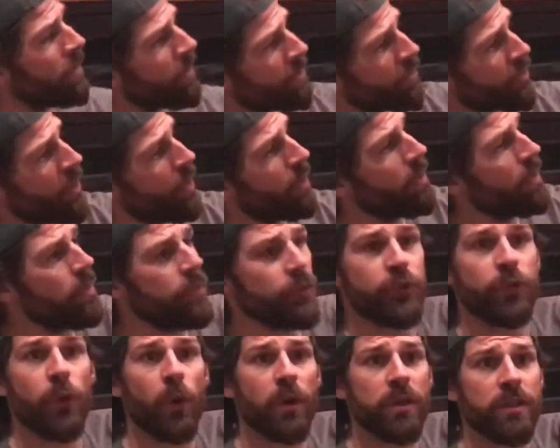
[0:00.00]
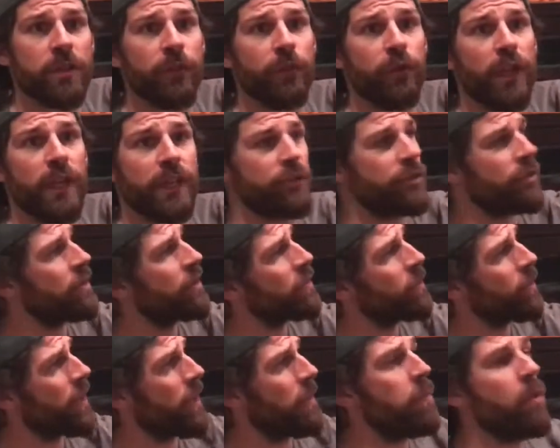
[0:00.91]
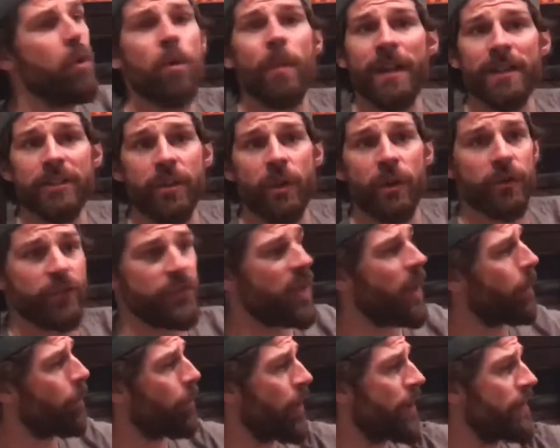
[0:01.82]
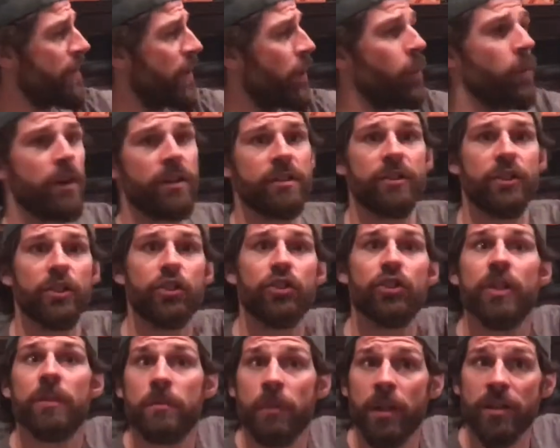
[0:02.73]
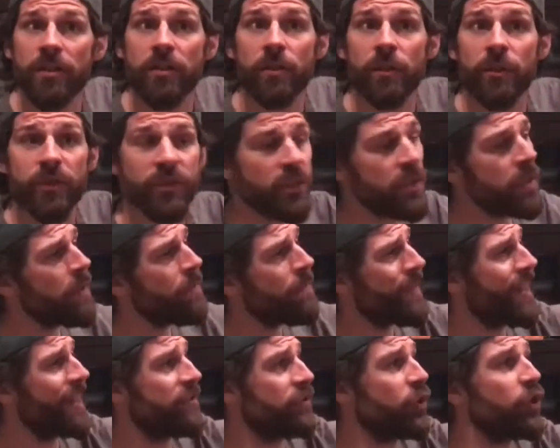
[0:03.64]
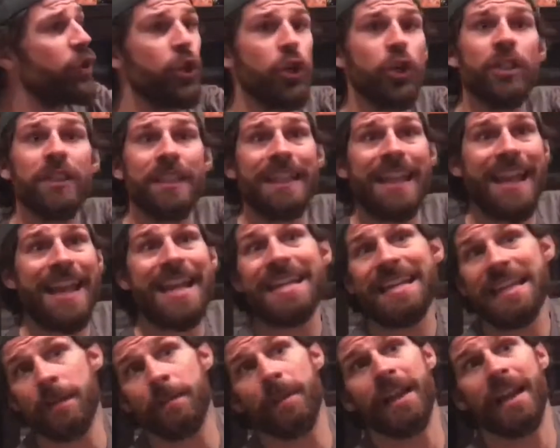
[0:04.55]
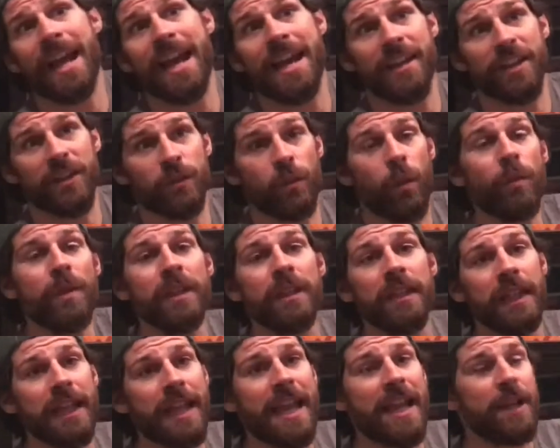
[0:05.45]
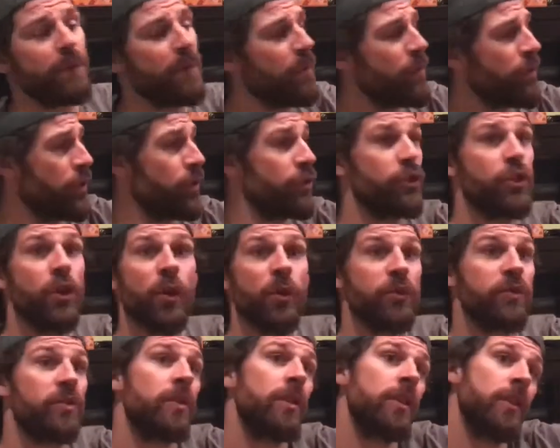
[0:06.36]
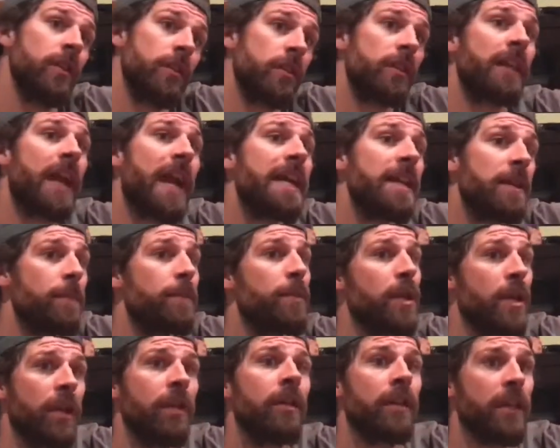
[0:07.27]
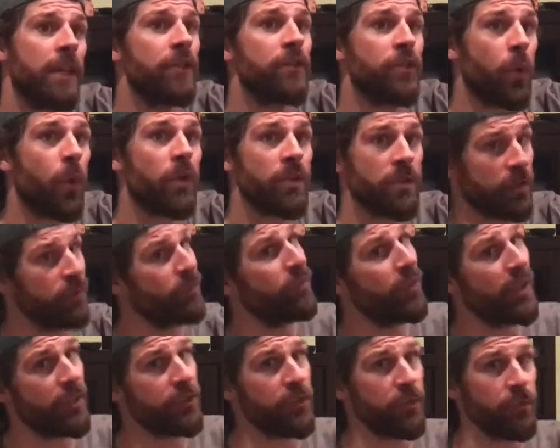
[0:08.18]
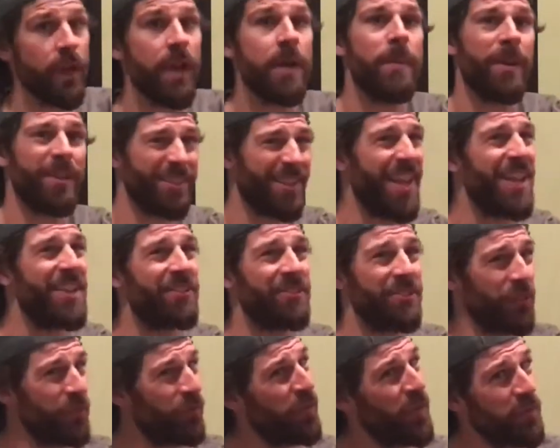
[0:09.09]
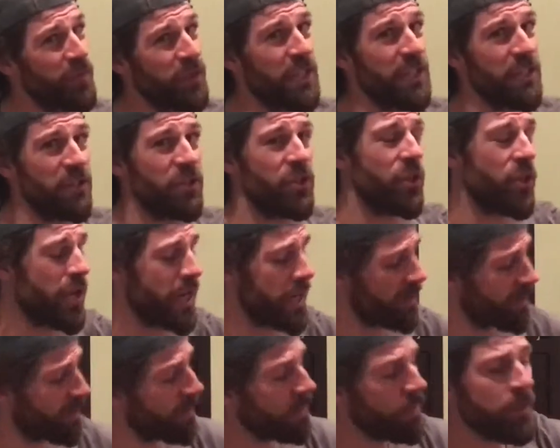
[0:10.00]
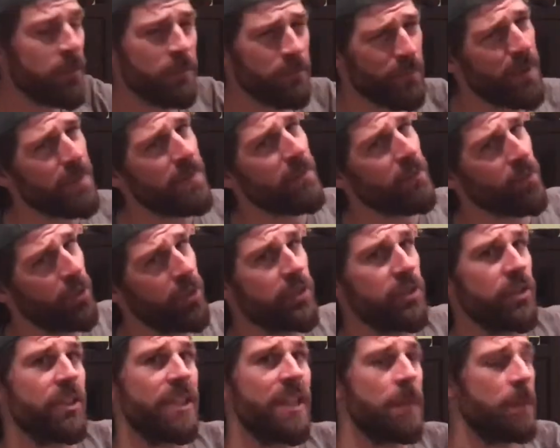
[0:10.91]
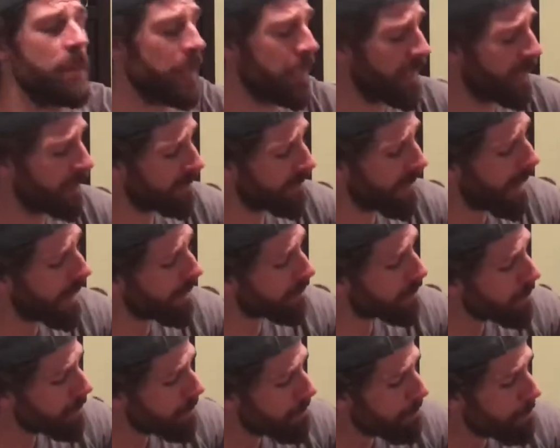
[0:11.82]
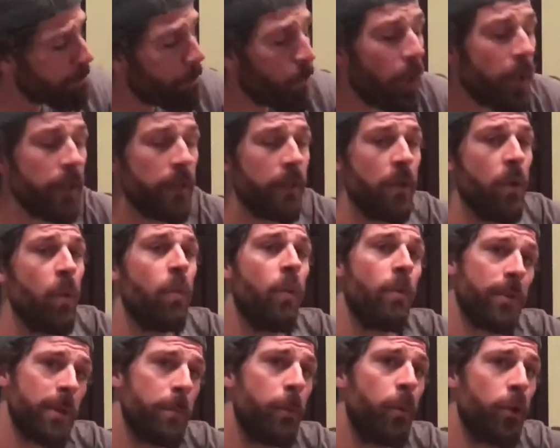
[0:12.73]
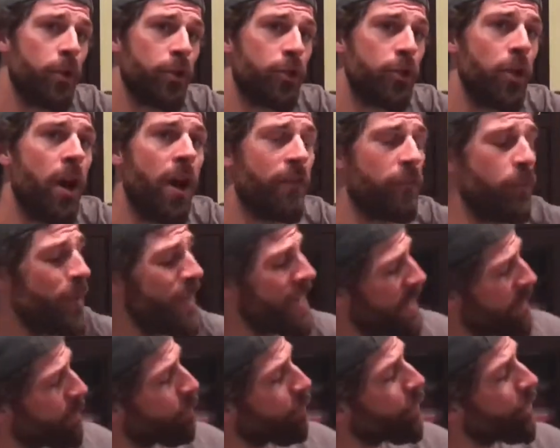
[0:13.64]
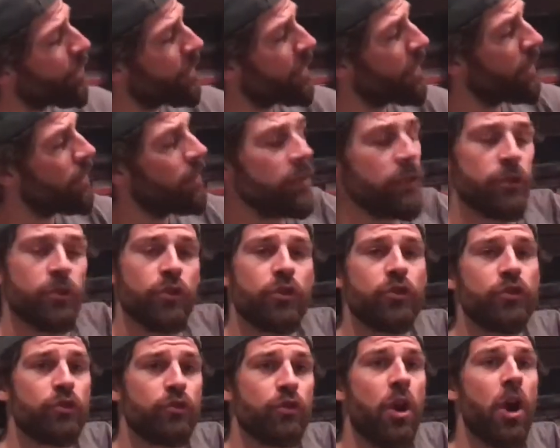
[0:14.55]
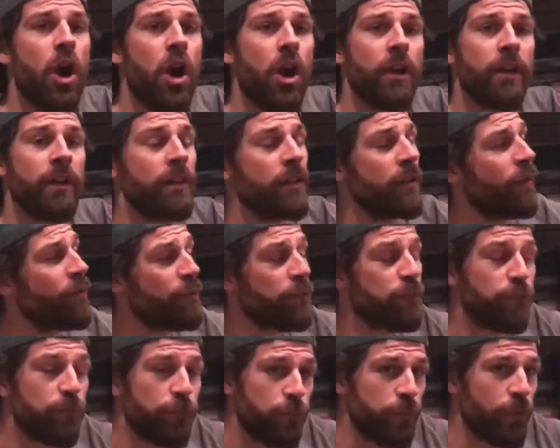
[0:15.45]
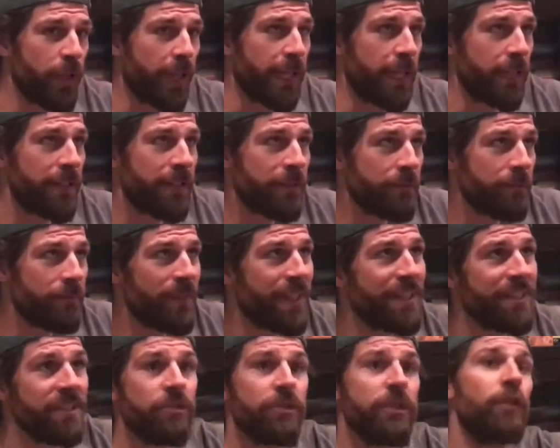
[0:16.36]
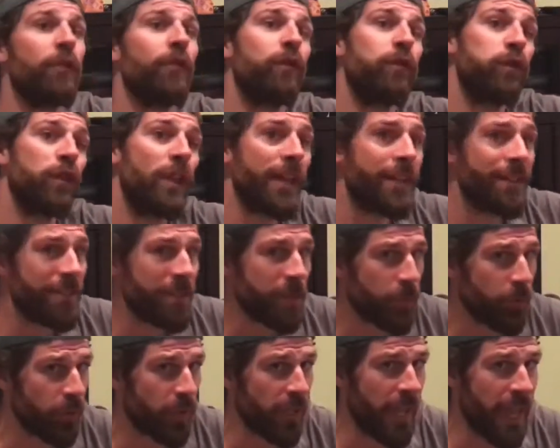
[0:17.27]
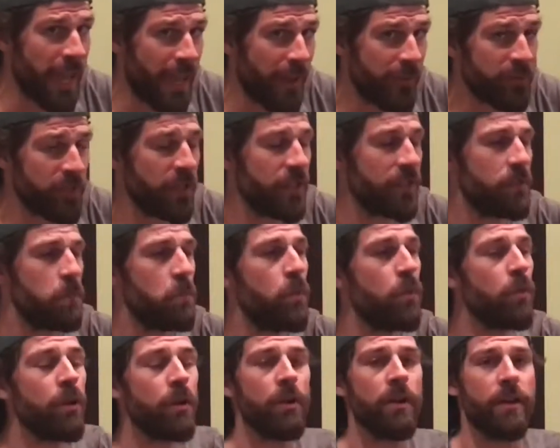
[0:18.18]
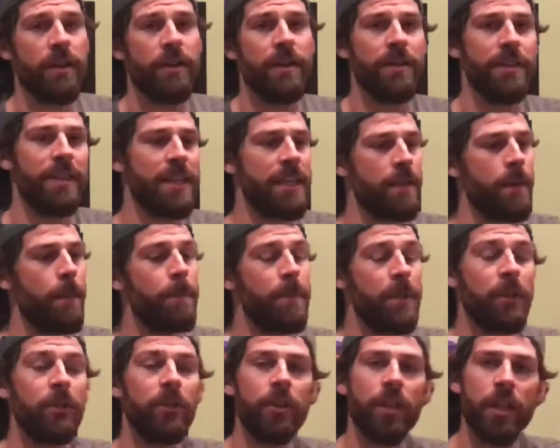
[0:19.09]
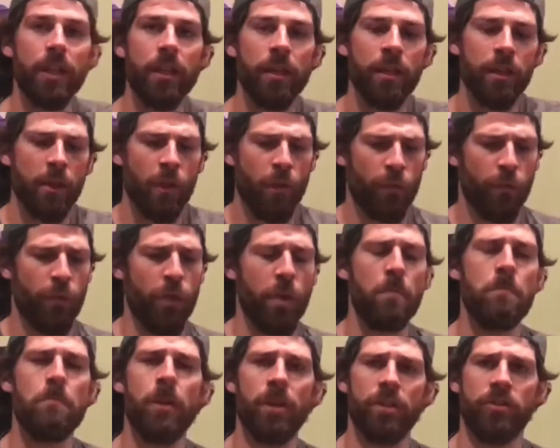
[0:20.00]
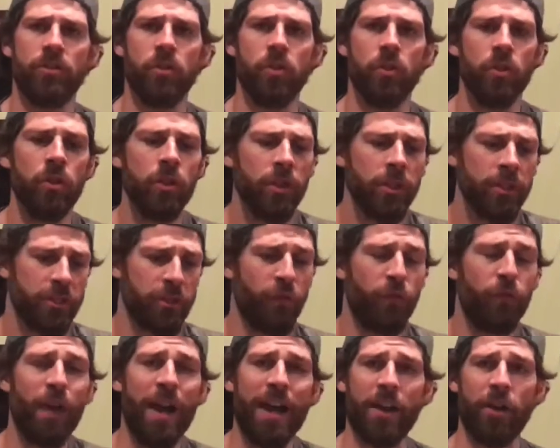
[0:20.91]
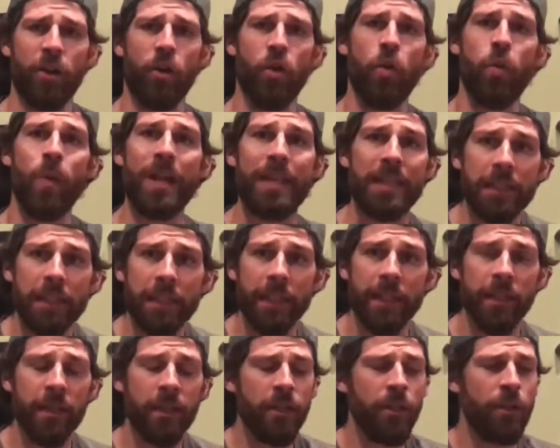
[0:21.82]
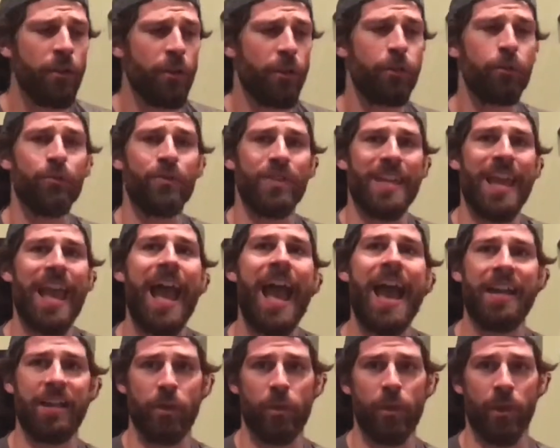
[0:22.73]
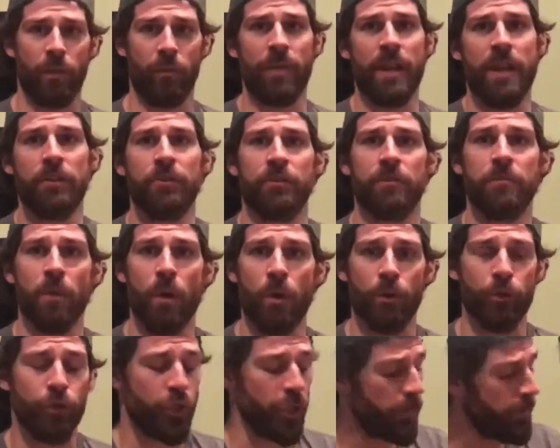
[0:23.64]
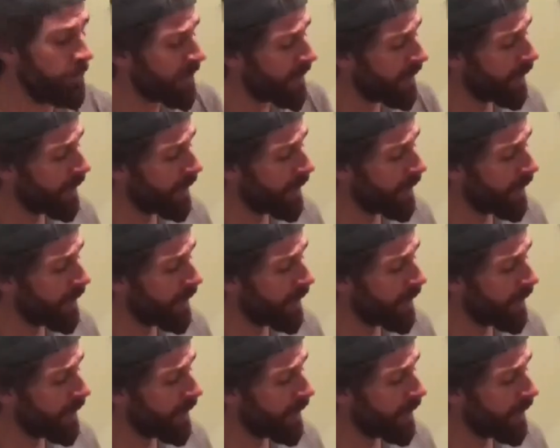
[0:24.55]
So dorsiflexion is when I pull my toes up, right? That works the shin muscles. That's good landing mechanics. When we land, we want our toes to kind of be in dorsiflexion, right? About 10 to 15 degrees, maybe really just keeping it at 10. But when we push off, we need really strong, like not necessarily flexible calves. It's more the ability for the muscle to fire quickly through the adequate range of motion.